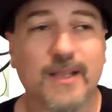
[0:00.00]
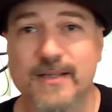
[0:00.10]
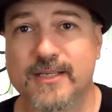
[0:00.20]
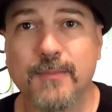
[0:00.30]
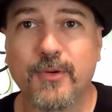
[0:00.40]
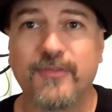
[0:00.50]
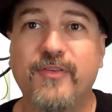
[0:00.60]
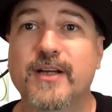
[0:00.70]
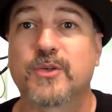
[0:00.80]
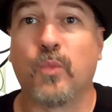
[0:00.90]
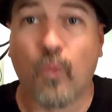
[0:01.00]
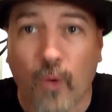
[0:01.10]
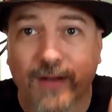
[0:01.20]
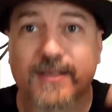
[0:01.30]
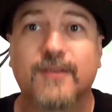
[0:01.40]
Simple fix
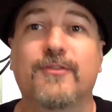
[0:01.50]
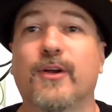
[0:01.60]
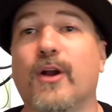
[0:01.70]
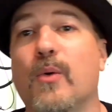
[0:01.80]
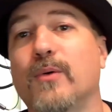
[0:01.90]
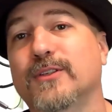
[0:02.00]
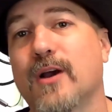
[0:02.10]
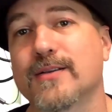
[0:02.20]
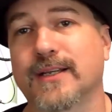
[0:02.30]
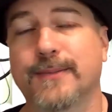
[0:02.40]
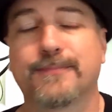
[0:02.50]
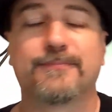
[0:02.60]
once they figured out what was causing it.